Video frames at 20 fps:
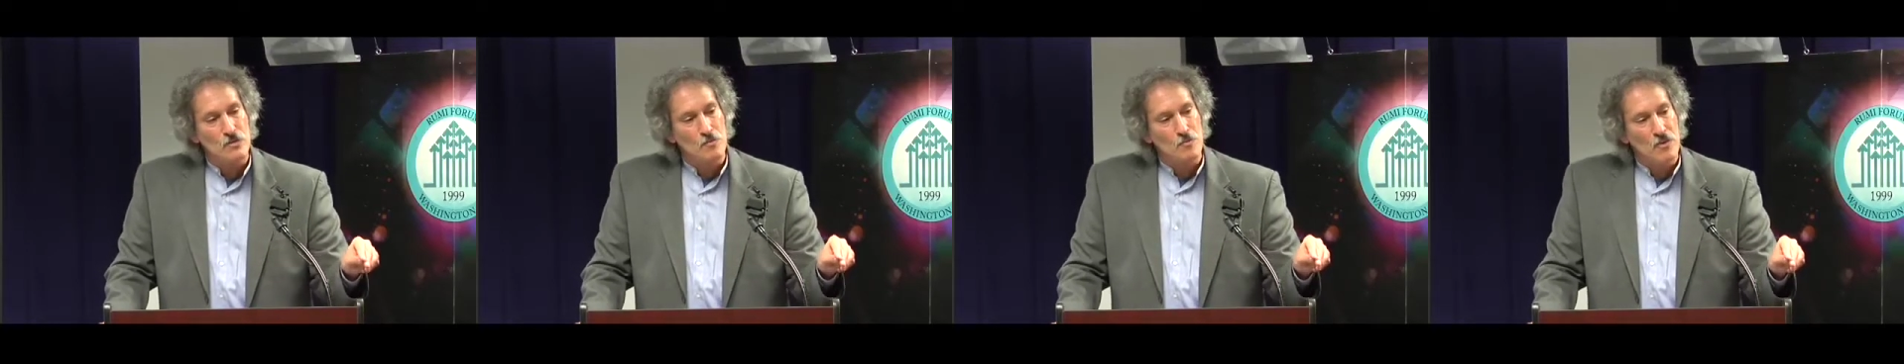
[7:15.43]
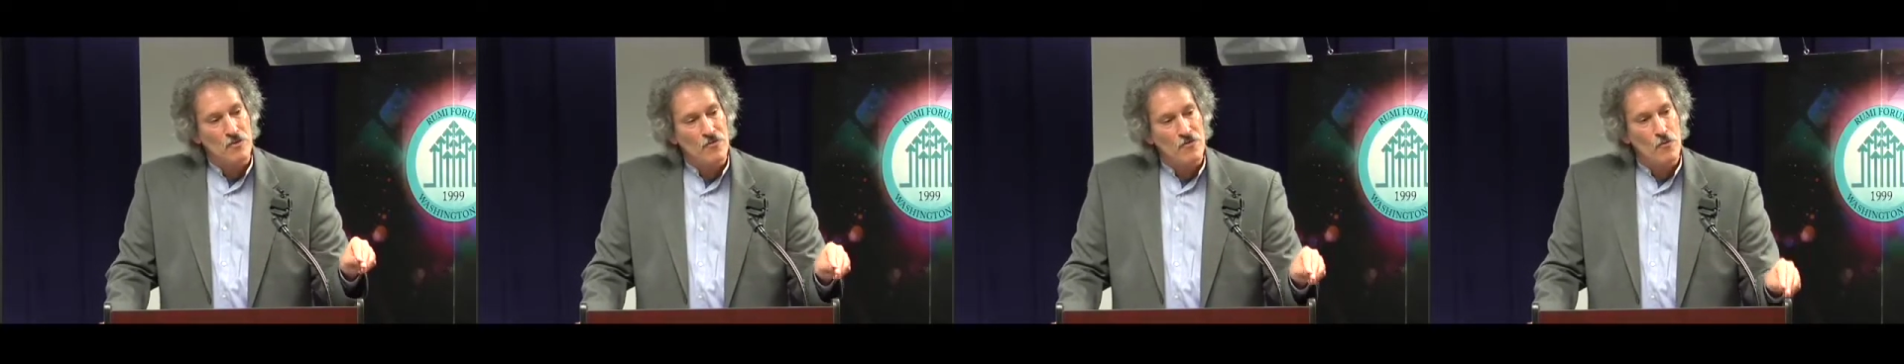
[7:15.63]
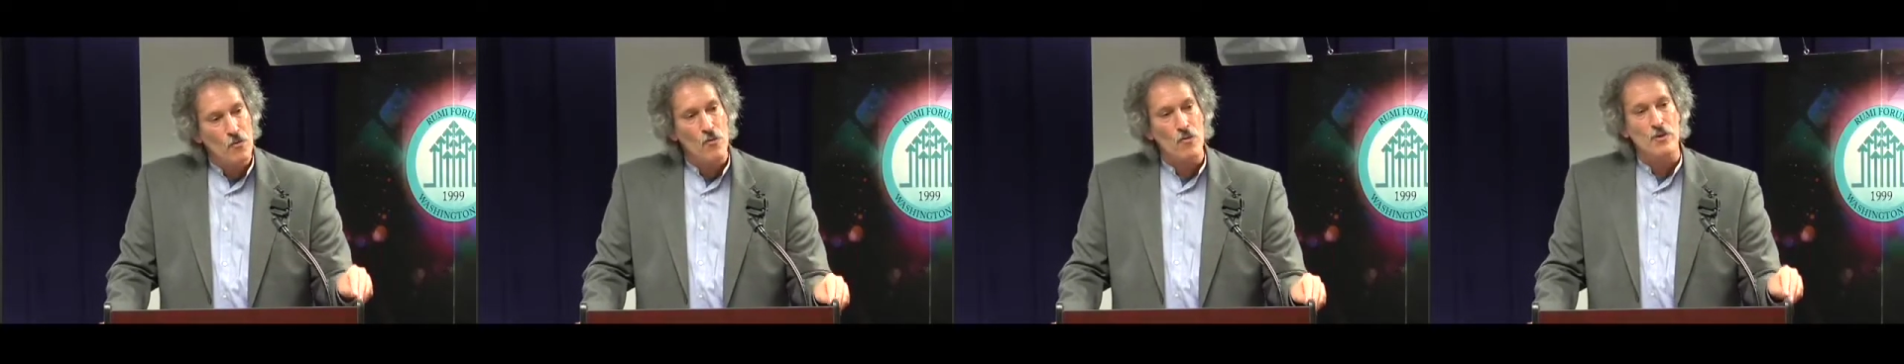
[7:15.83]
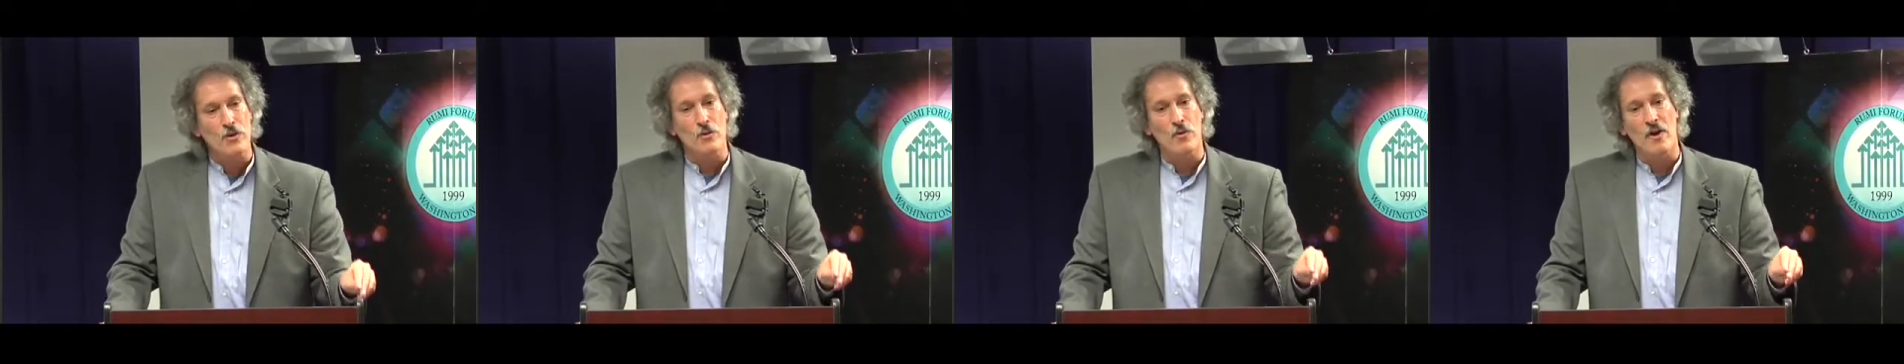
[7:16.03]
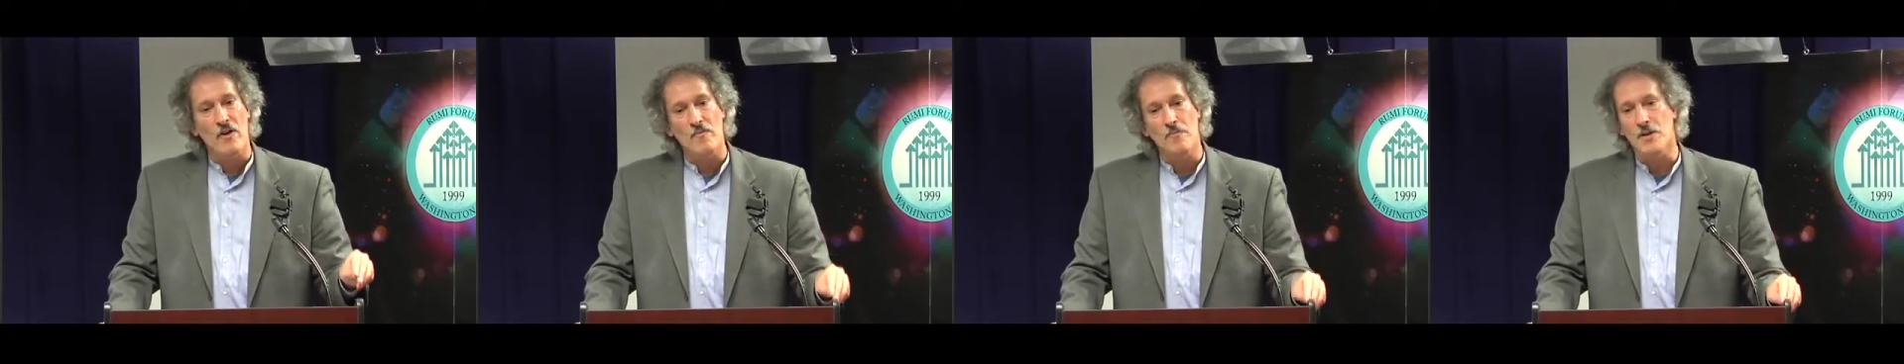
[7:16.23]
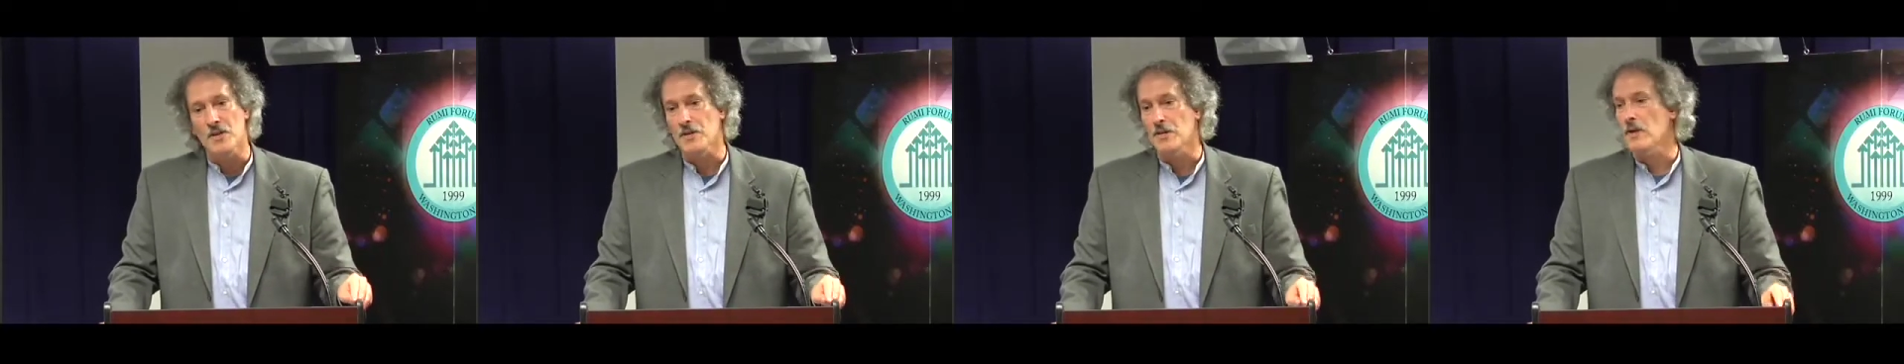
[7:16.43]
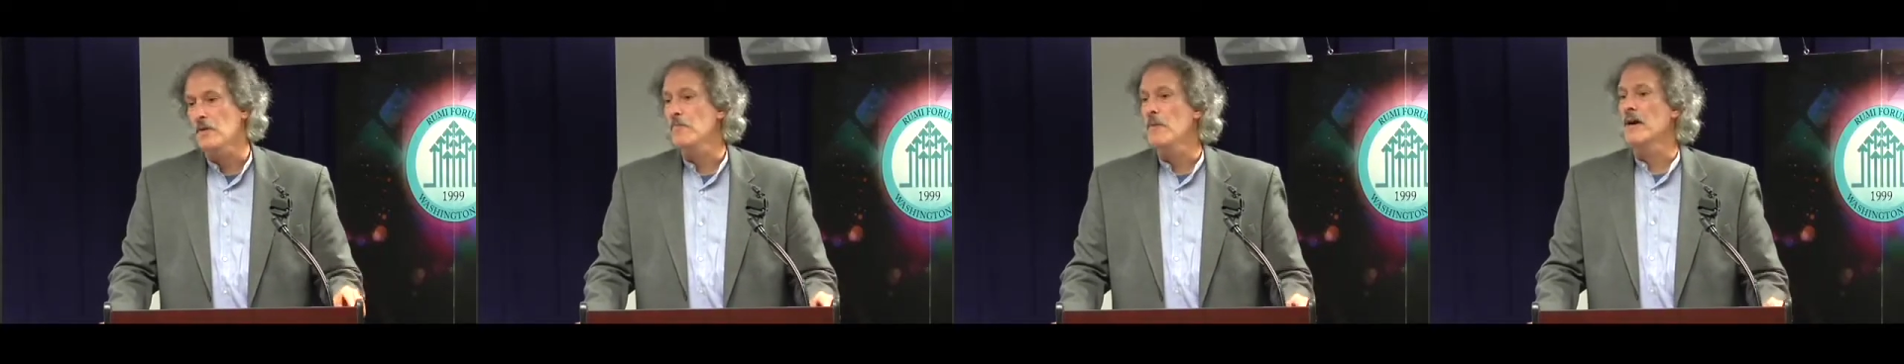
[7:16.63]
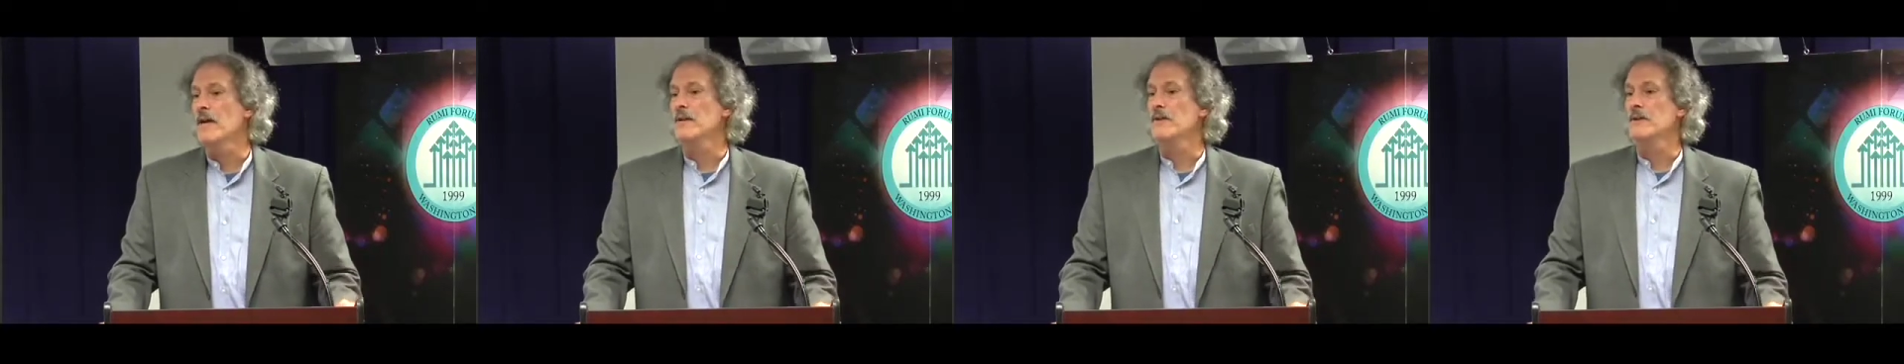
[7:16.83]
before you have been
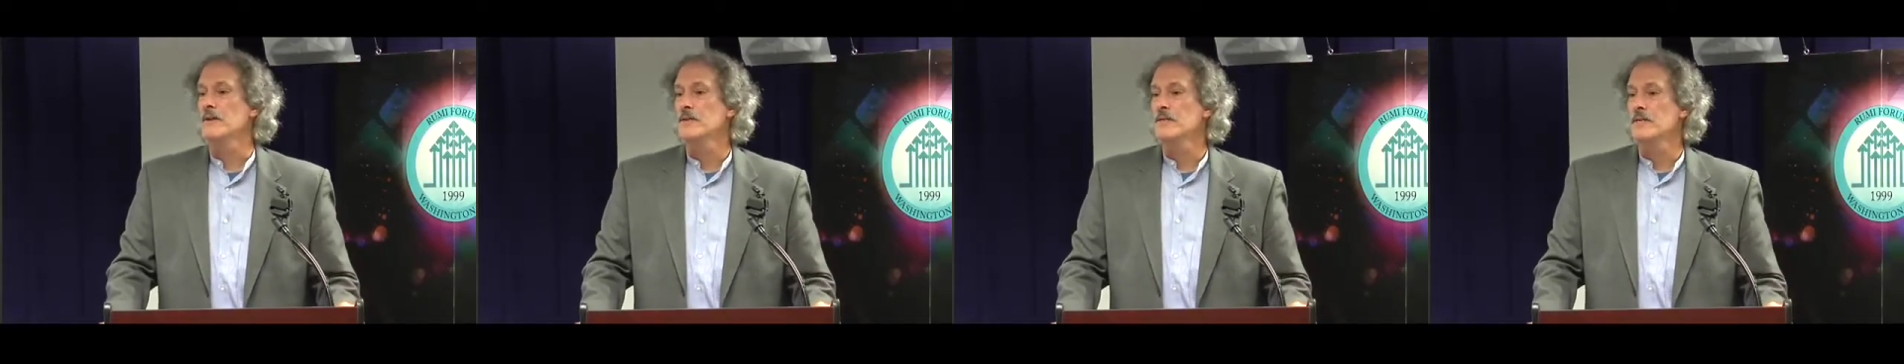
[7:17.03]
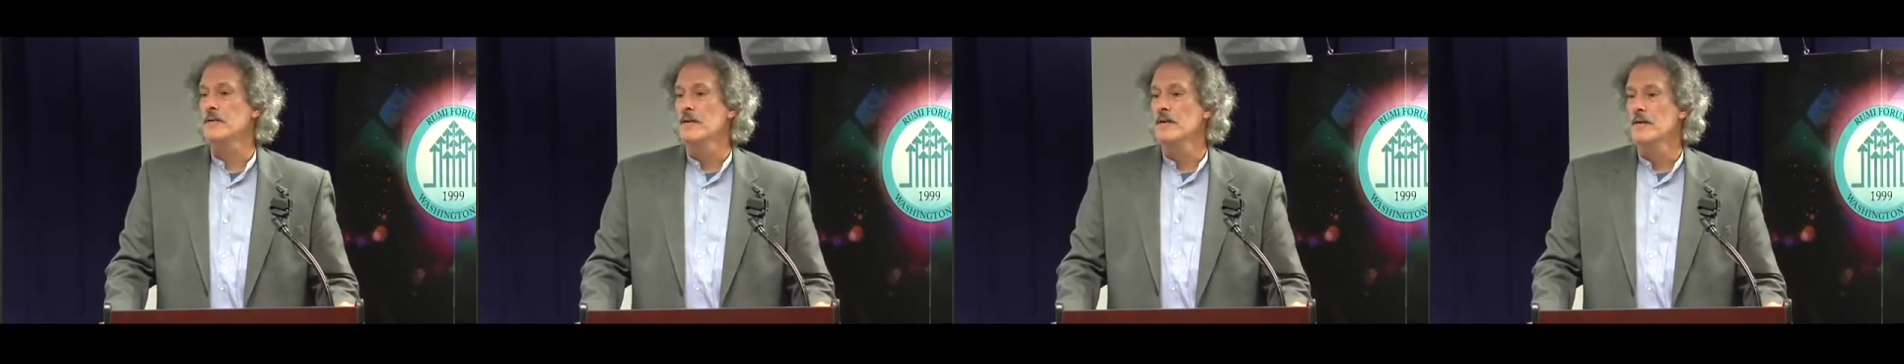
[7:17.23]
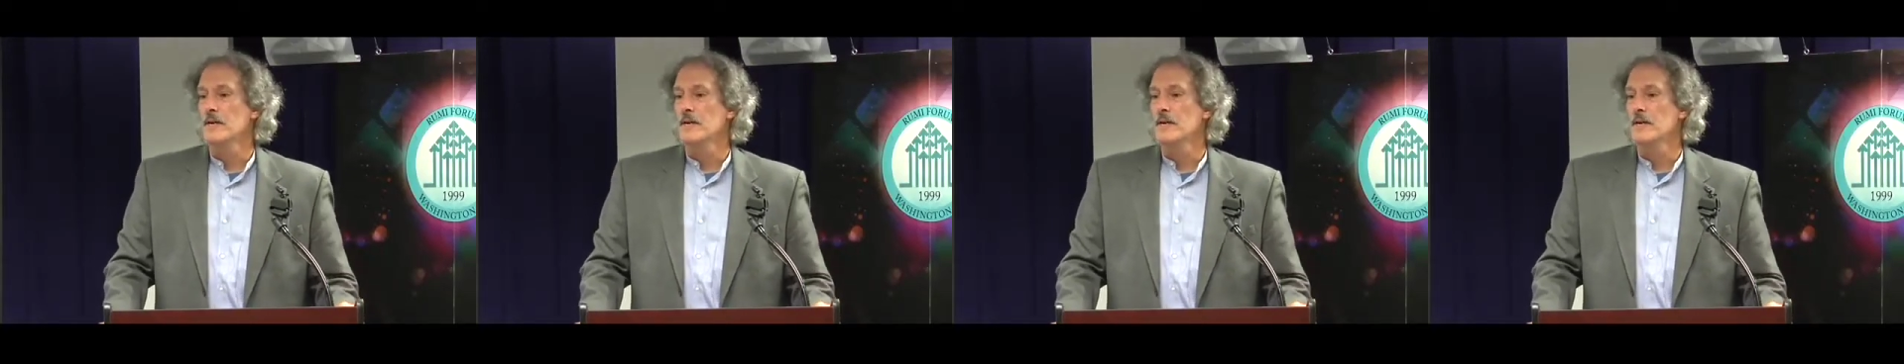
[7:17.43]
commanded